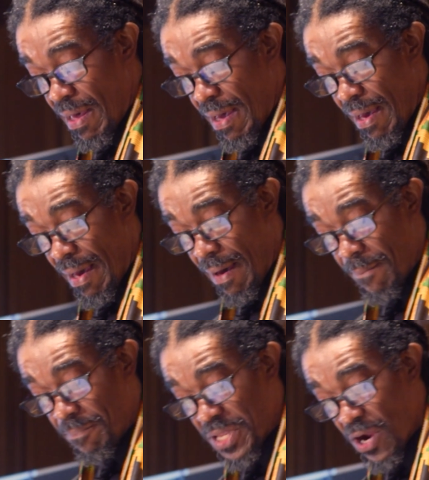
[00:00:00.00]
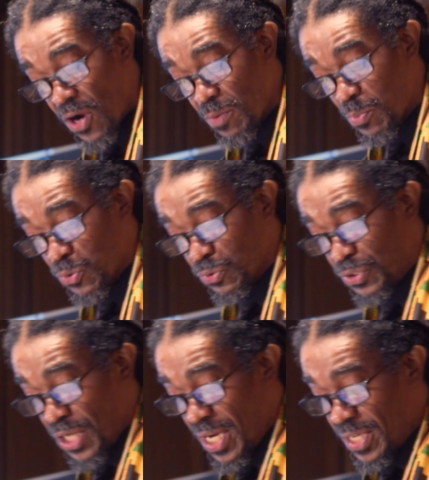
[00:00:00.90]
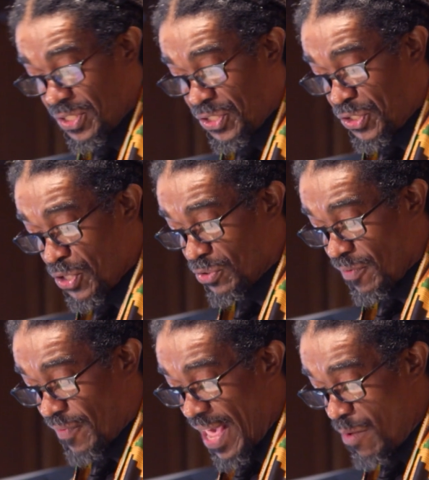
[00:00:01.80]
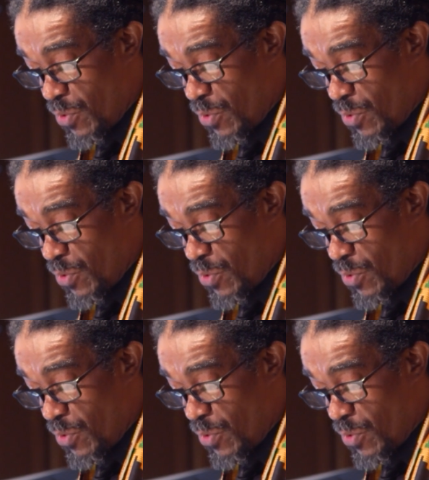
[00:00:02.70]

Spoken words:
The Honorable Judge Joseph K.